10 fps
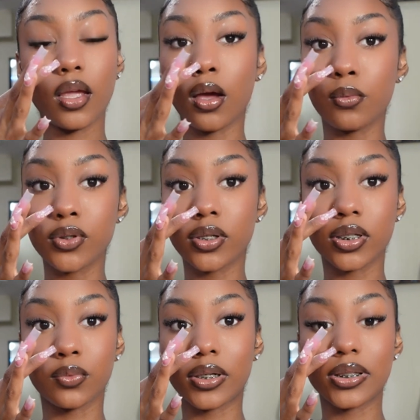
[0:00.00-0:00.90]
on what you
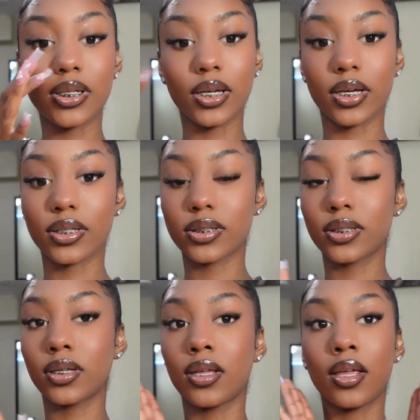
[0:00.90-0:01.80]
guys want to see
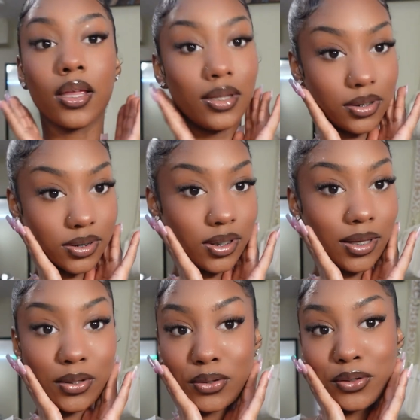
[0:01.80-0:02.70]
next. So
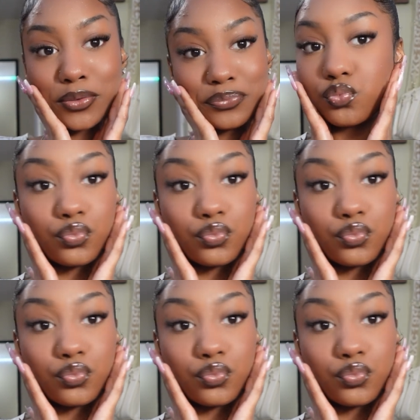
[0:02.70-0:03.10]
y'all,